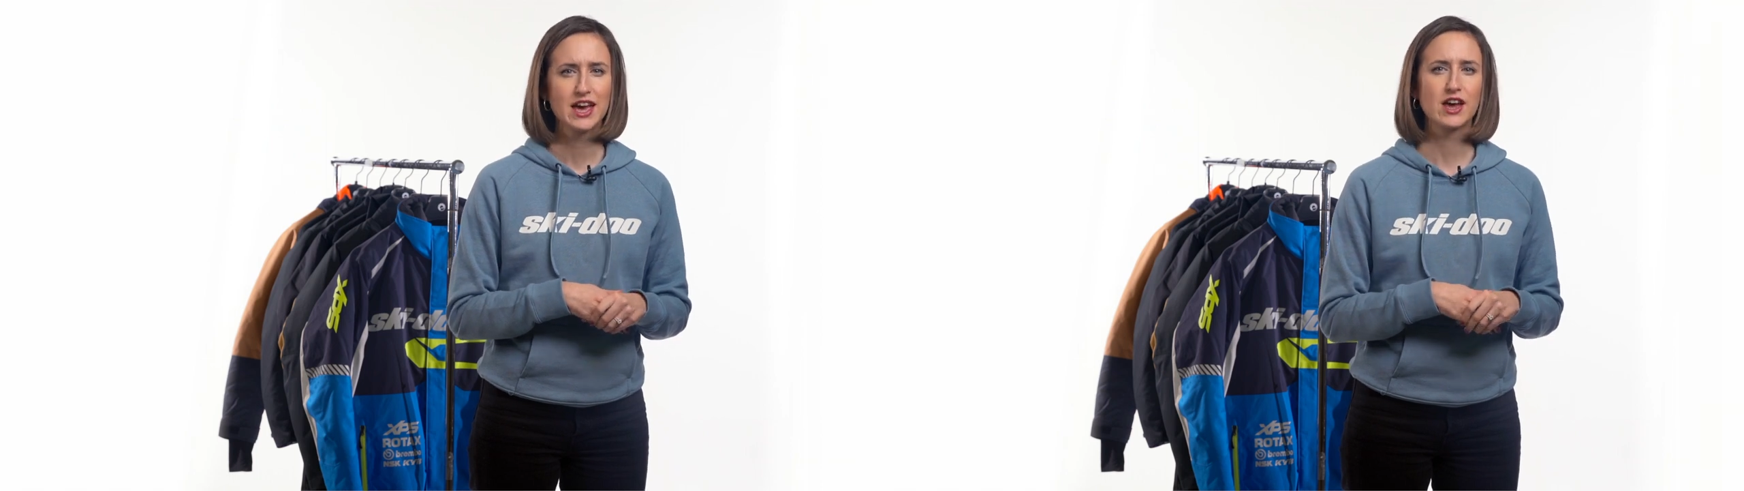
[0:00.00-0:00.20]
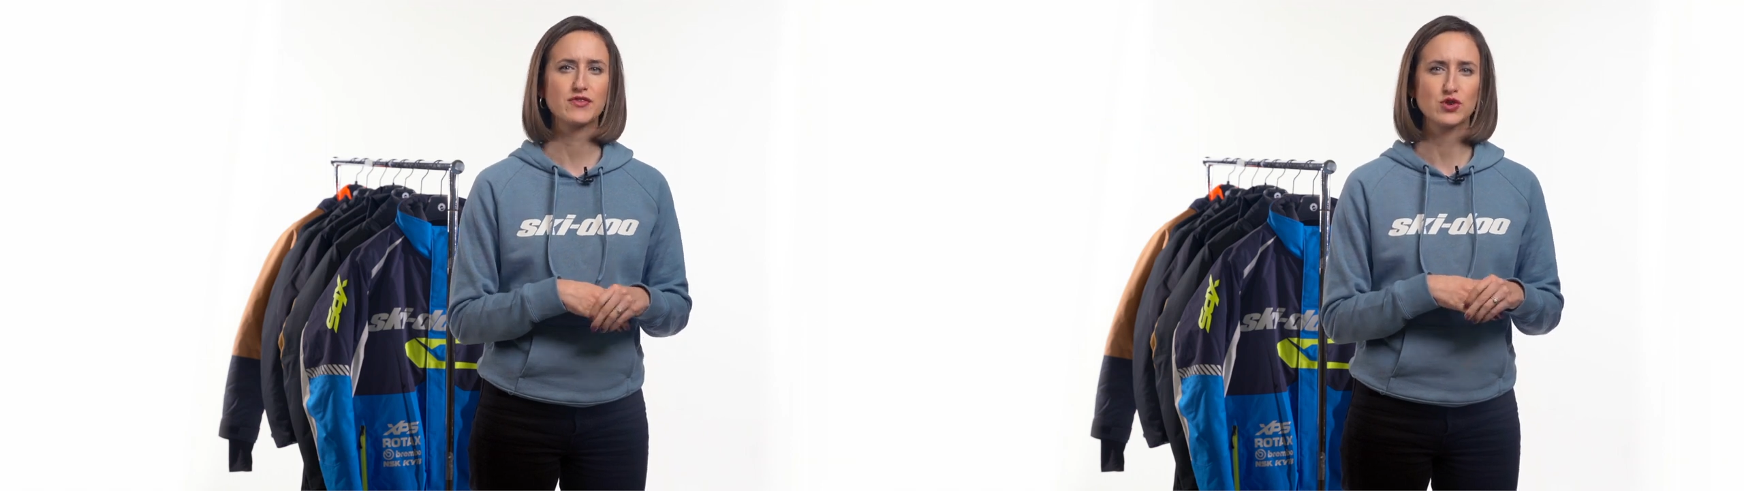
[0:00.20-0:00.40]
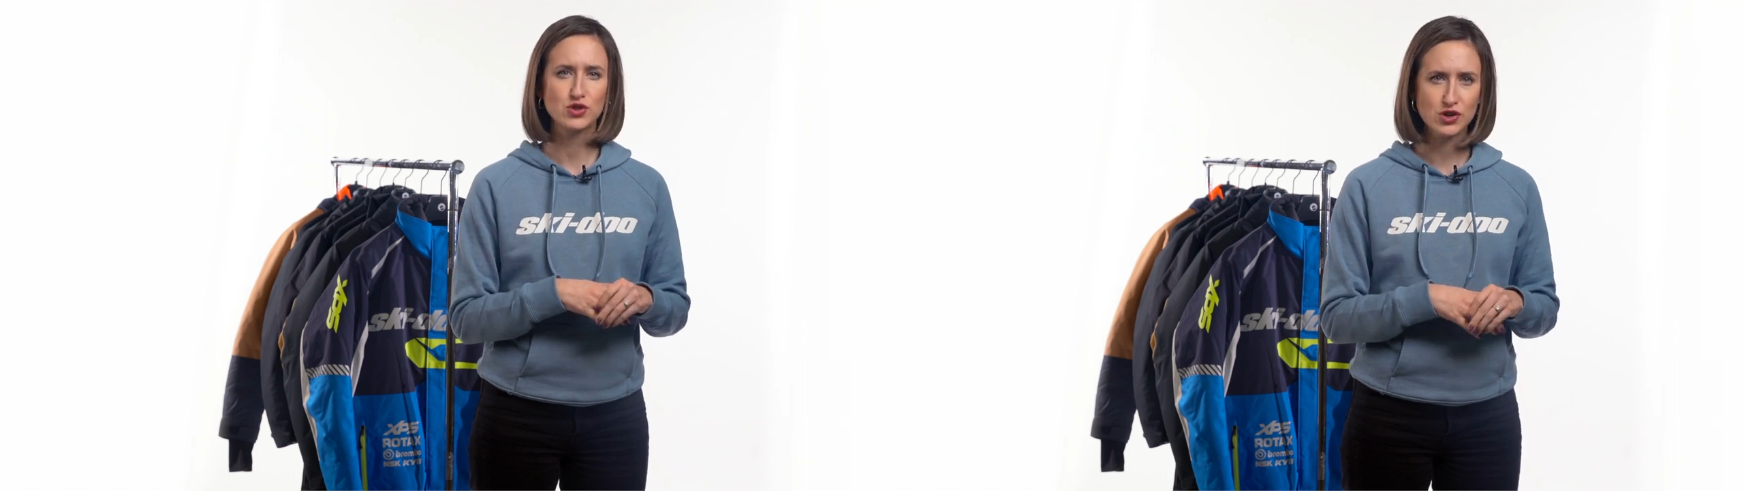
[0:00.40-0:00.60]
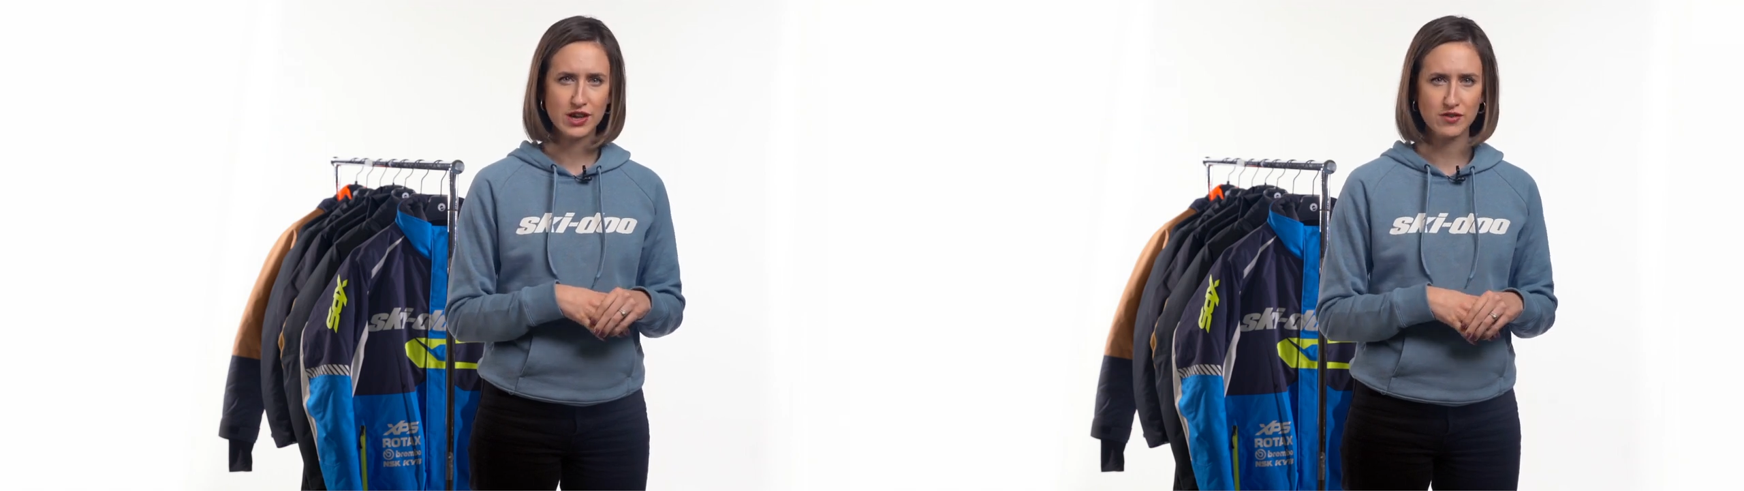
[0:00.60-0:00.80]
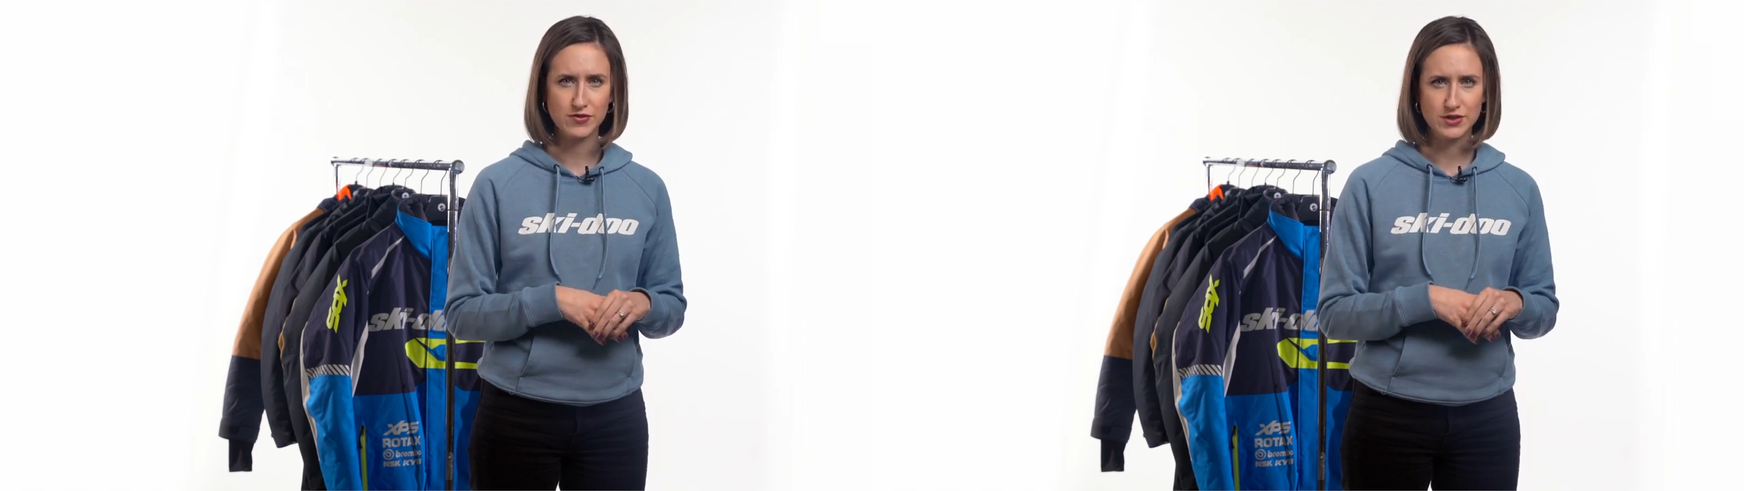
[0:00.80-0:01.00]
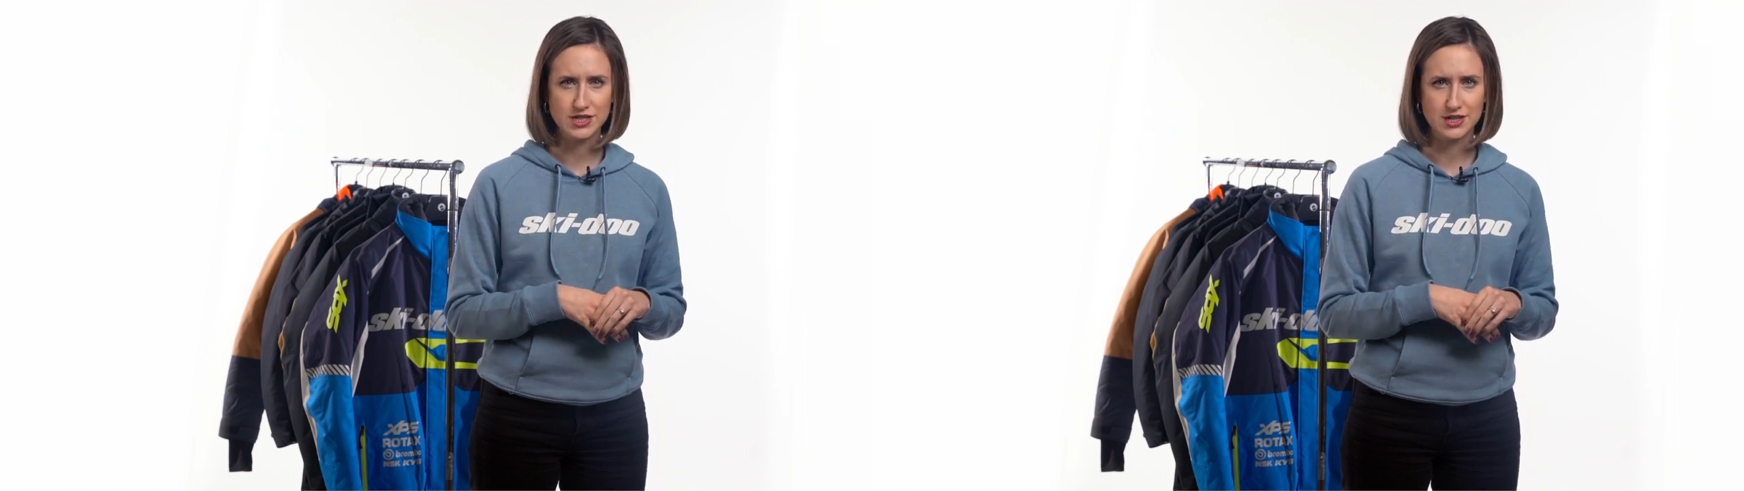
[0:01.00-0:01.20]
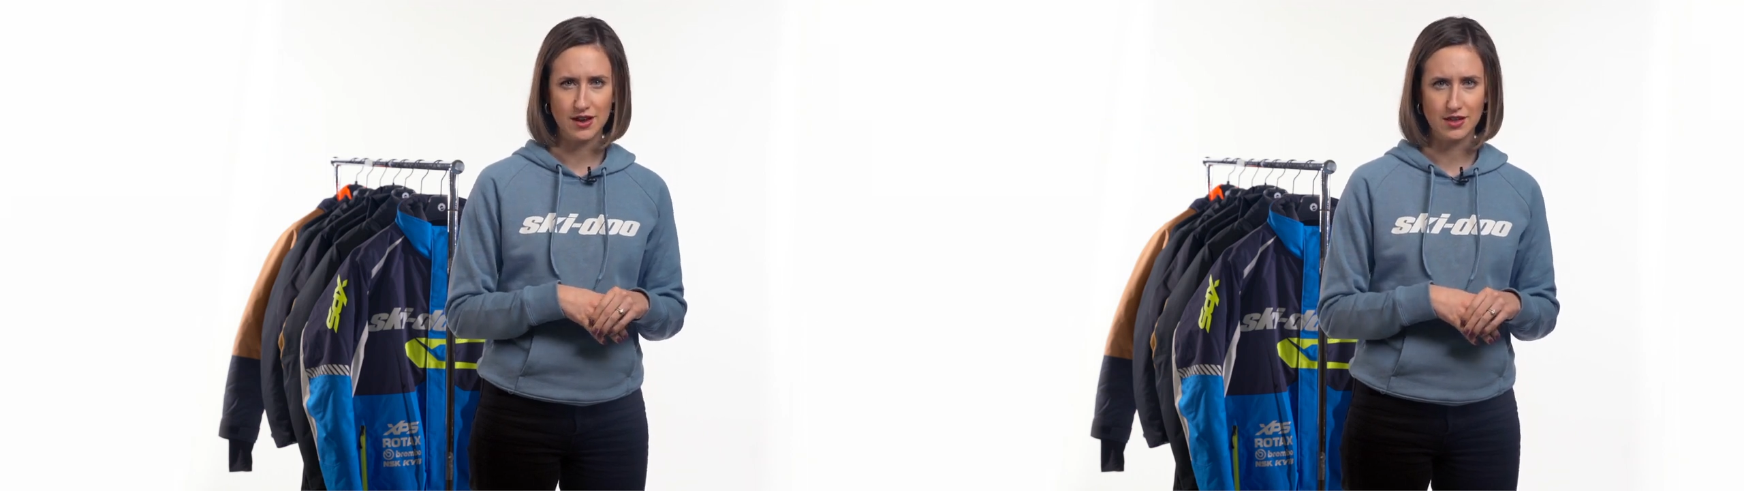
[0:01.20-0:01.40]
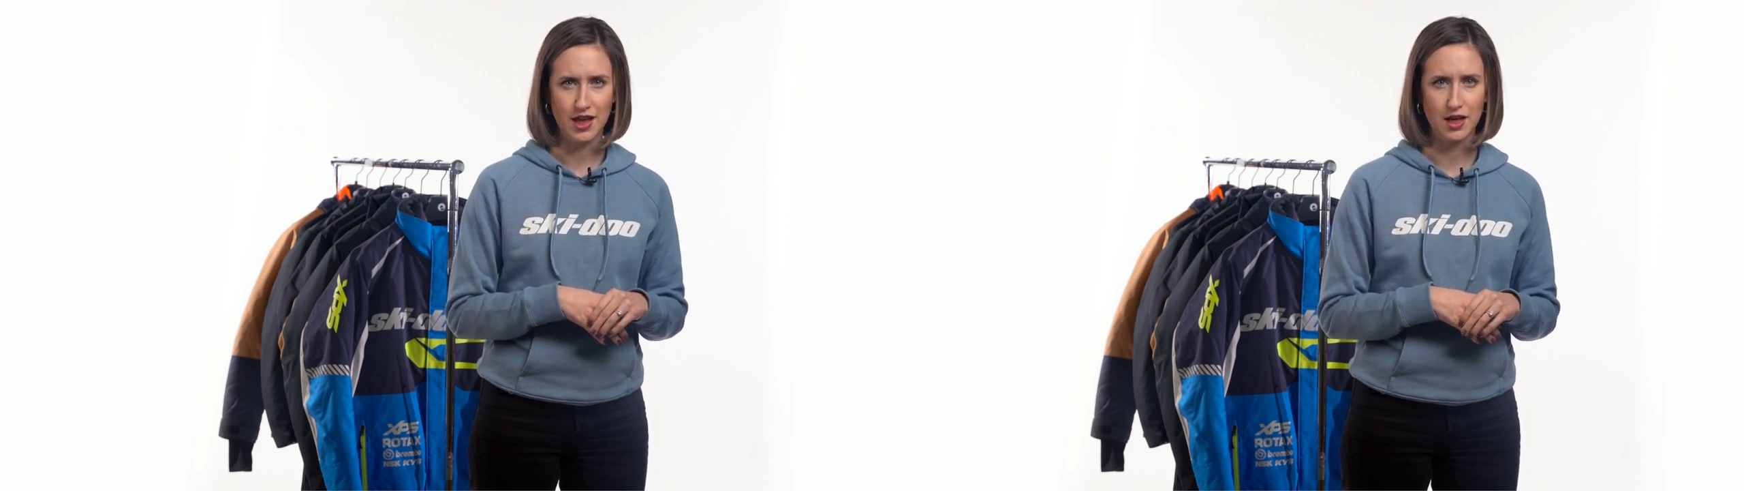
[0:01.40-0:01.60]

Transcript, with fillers: If you're looking for this style of